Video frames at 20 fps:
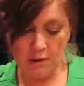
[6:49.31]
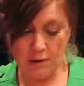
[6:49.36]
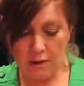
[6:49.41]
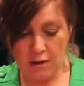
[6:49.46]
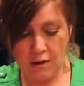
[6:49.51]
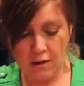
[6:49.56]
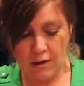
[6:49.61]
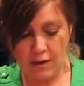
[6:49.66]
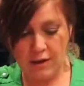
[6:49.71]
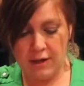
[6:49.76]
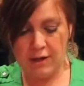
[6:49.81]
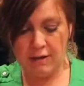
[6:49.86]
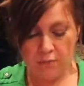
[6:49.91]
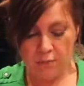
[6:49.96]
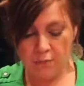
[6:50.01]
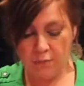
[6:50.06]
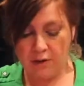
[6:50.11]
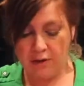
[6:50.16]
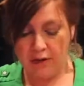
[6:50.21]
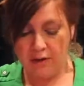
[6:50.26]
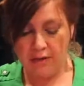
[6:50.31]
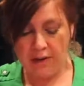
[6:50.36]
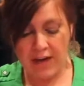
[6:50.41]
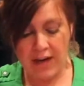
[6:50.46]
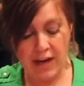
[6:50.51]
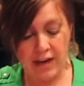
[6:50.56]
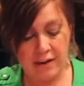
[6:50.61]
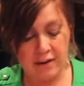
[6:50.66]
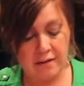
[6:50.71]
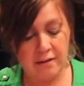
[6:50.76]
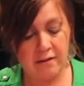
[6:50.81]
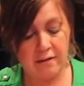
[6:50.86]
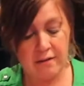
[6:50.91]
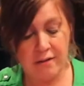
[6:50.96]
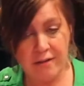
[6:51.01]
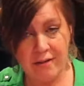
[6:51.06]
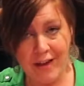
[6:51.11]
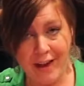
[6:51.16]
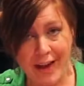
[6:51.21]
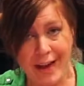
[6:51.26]
All right, well now
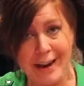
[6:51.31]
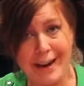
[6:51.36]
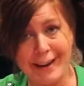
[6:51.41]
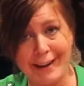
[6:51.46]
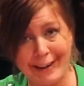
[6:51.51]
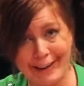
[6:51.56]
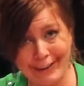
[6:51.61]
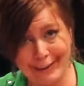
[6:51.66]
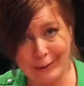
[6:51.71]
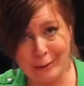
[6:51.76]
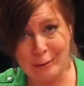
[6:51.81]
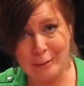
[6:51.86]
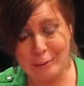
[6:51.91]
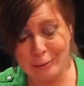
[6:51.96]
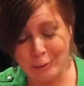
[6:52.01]
that I can get on